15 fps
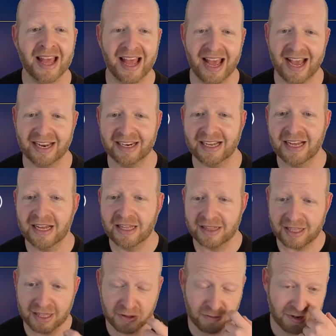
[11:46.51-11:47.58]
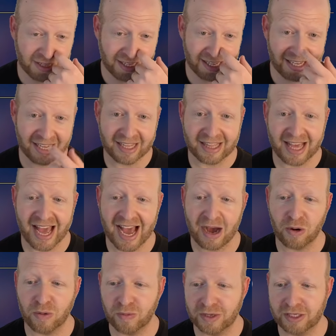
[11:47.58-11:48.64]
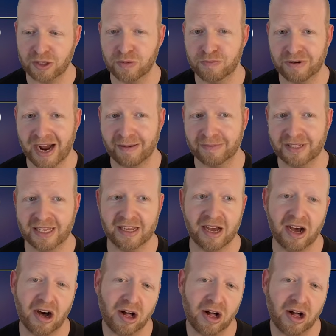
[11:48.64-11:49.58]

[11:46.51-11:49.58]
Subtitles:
And this really is how we do prompting,